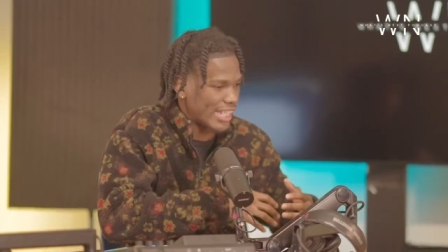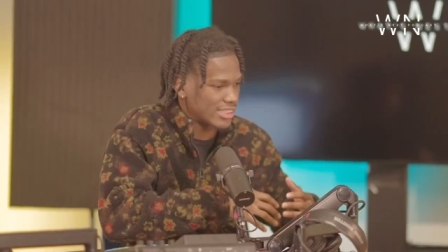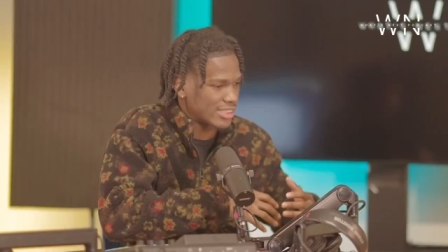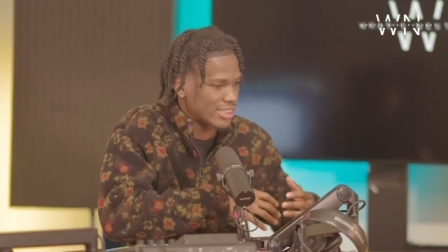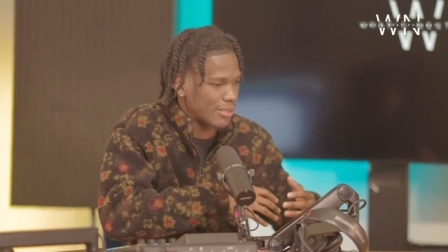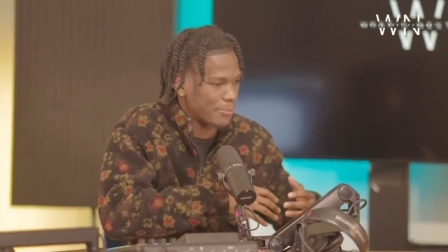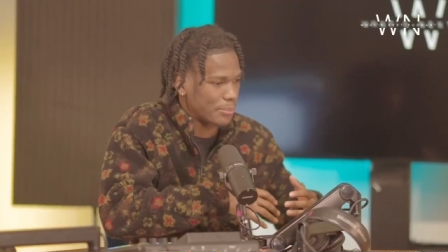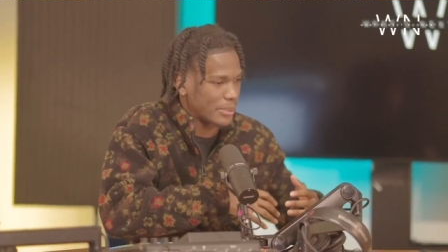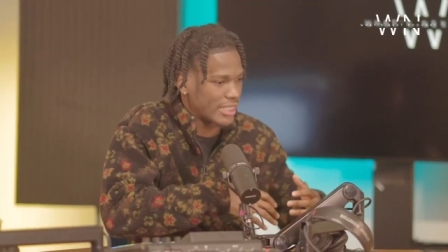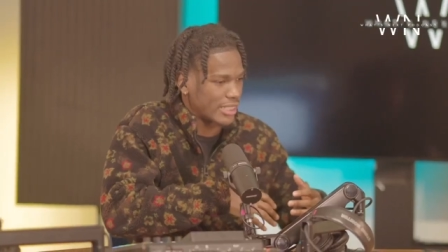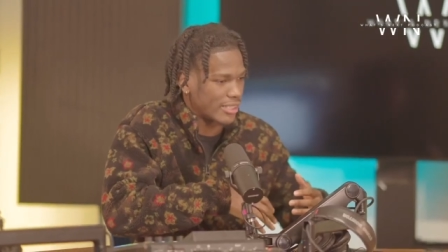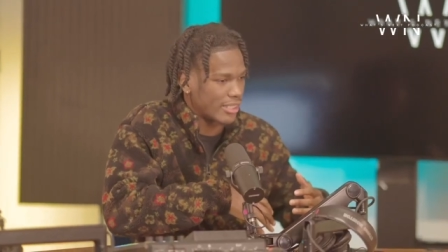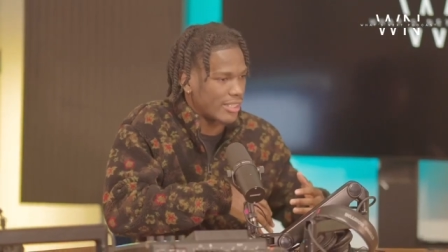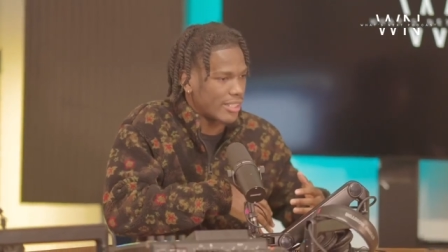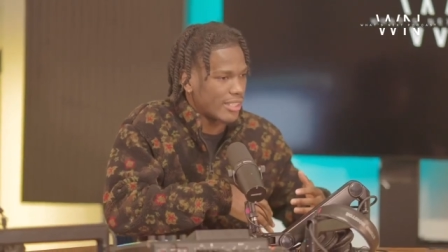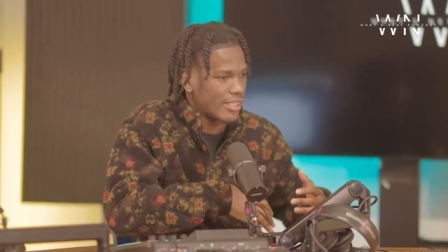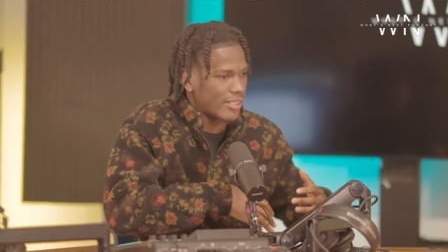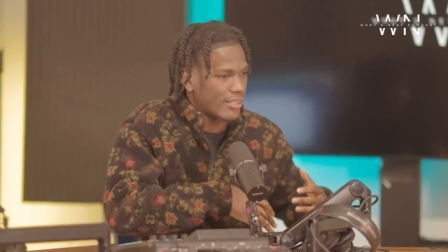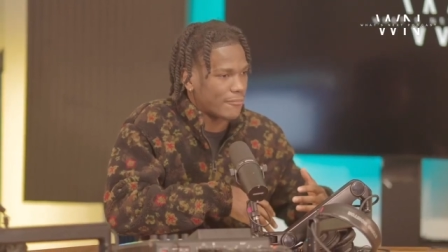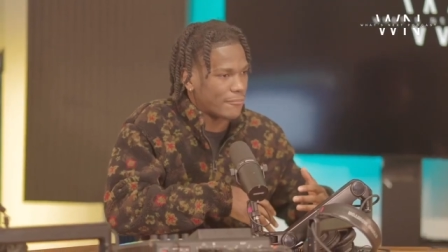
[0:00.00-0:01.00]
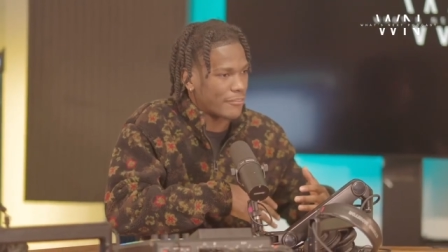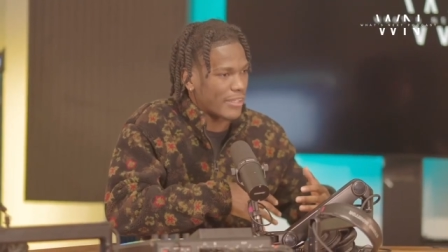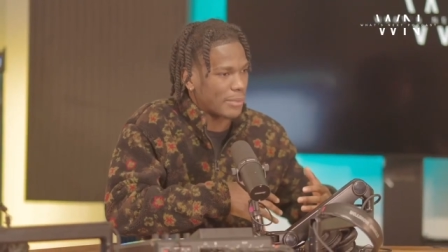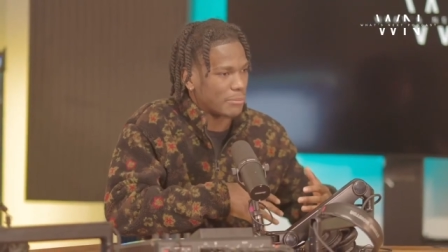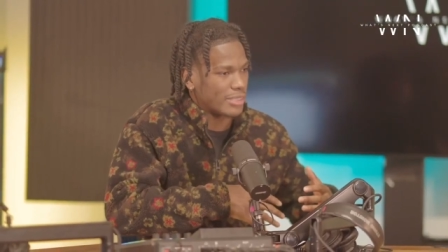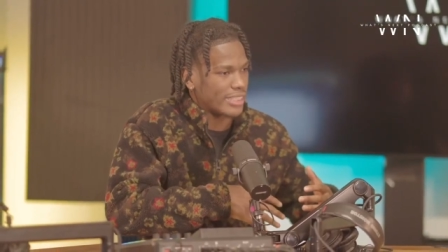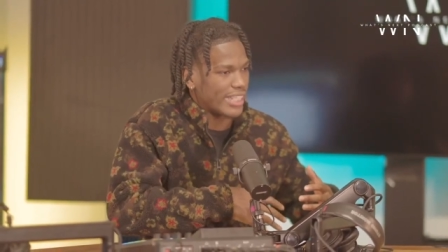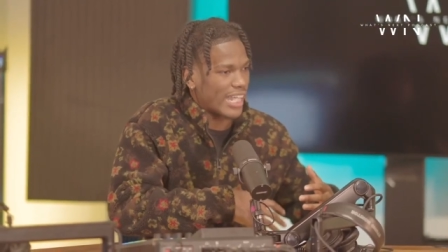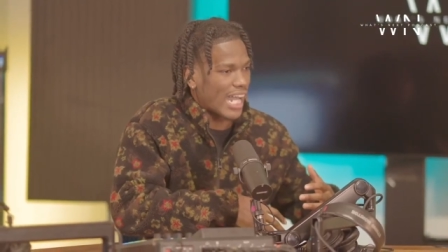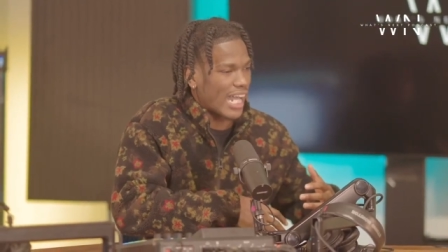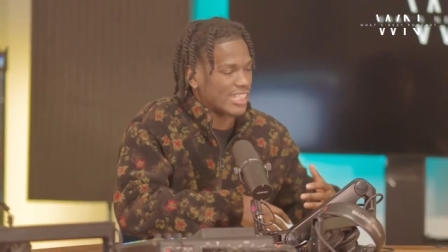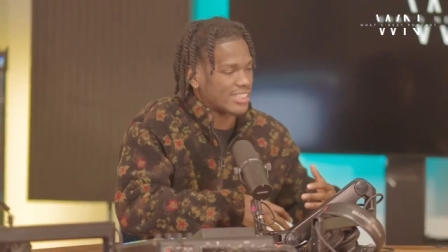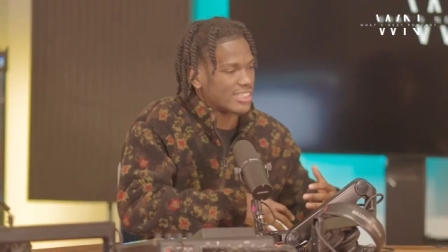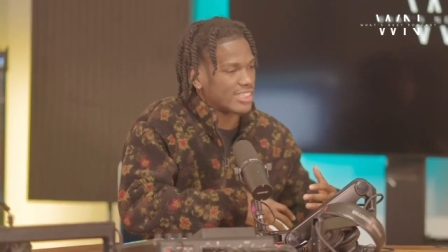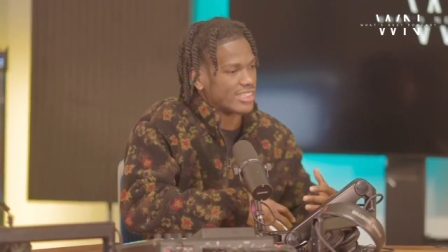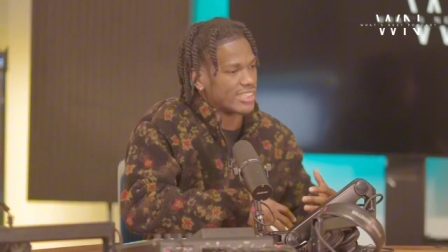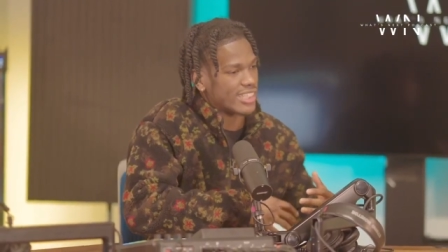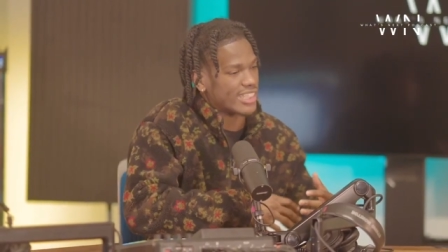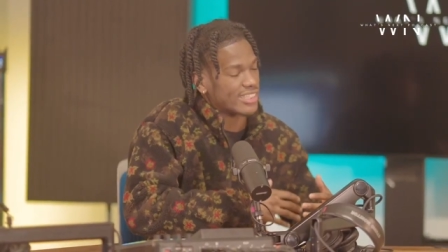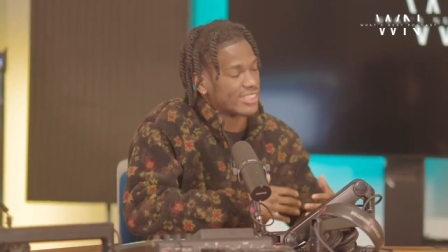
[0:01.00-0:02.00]
as a big family guy to
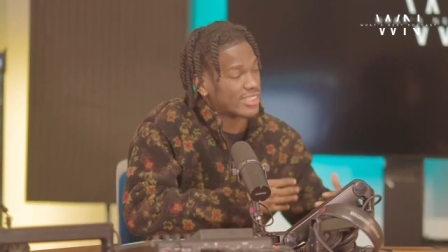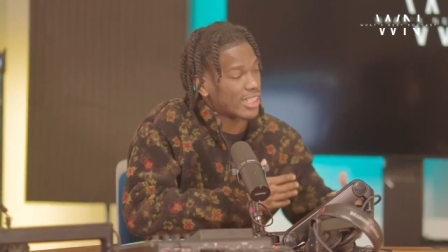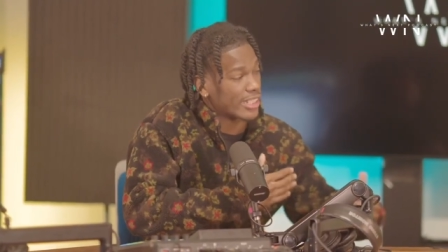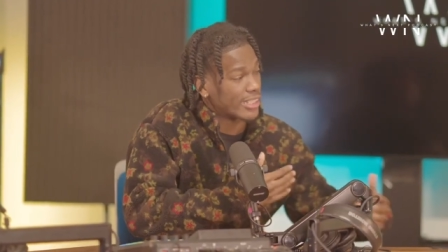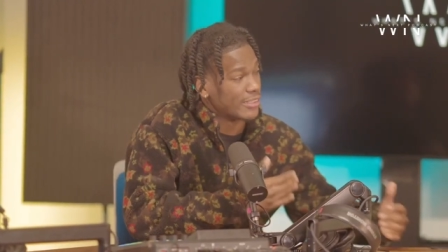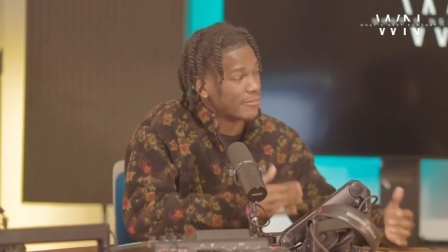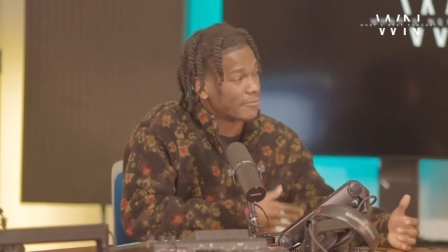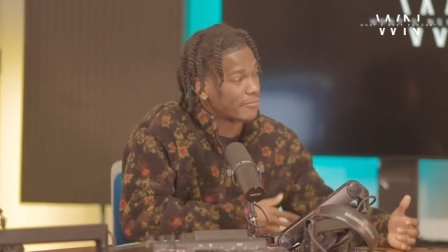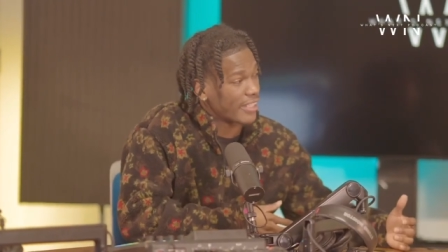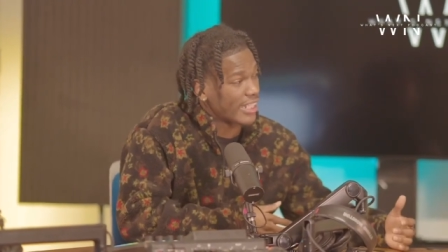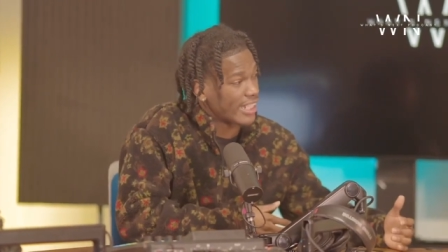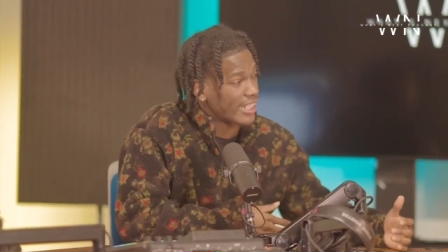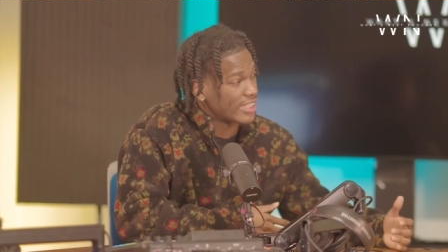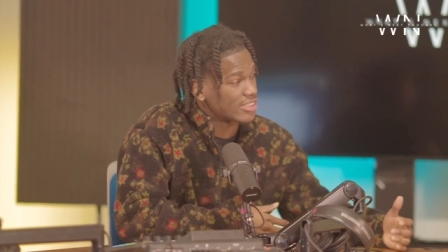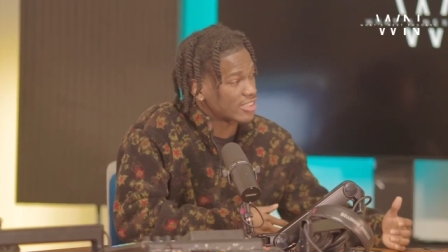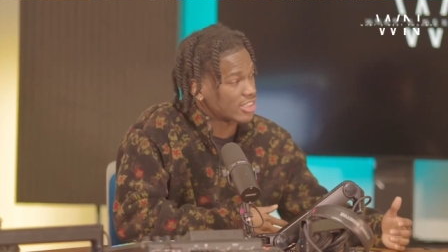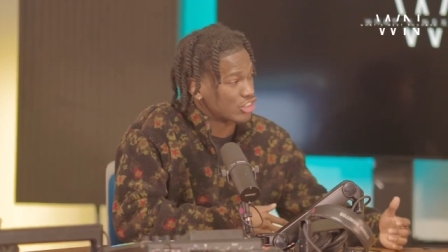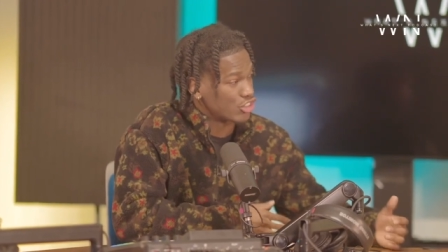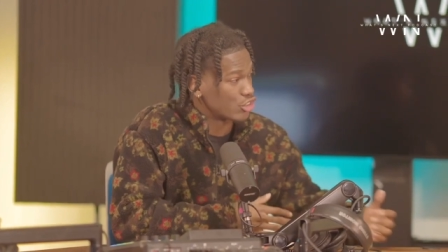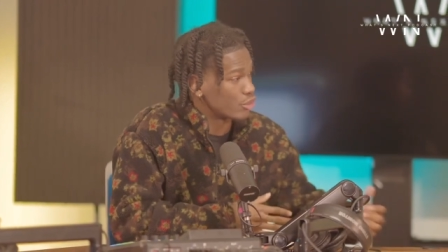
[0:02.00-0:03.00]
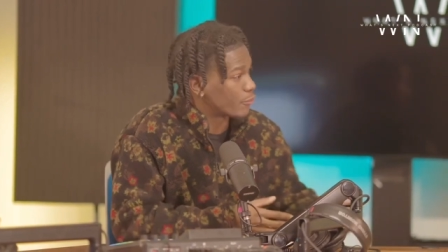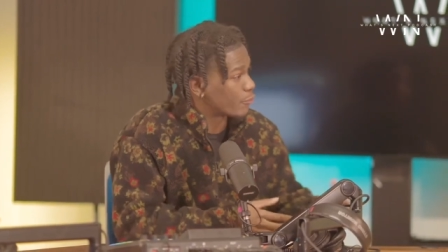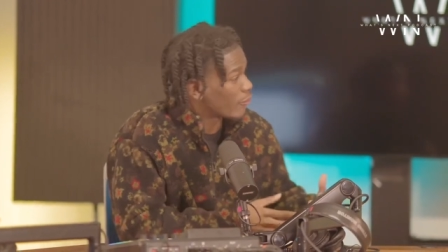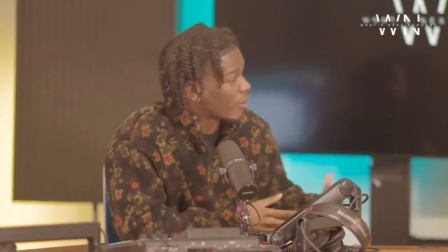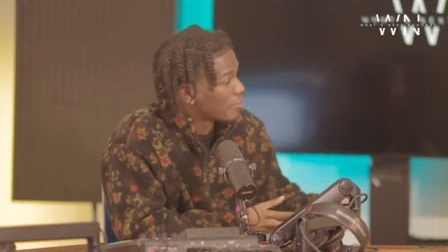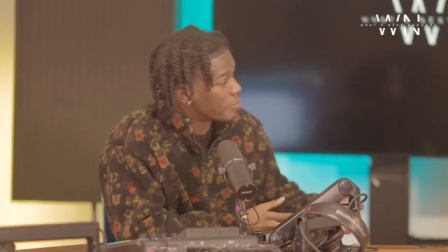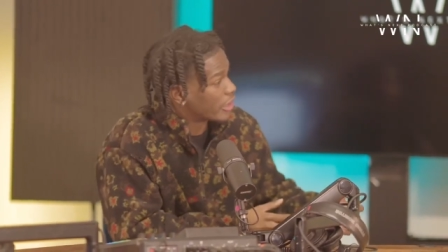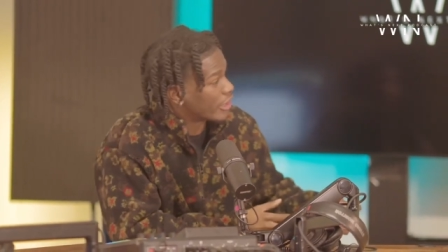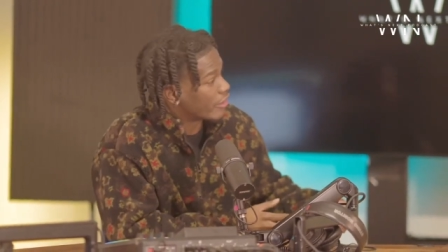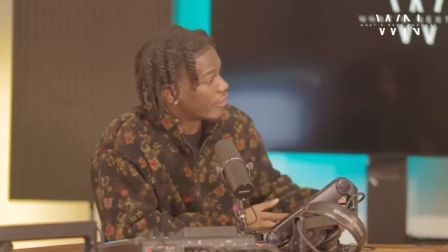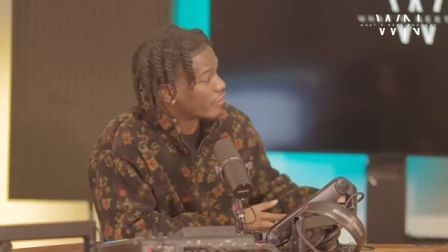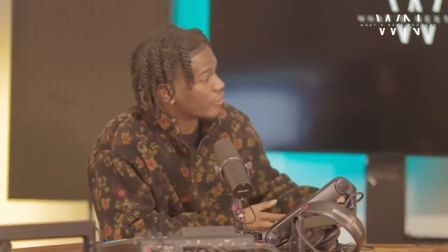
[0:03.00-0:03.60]
the Kentucky fans because you're from here.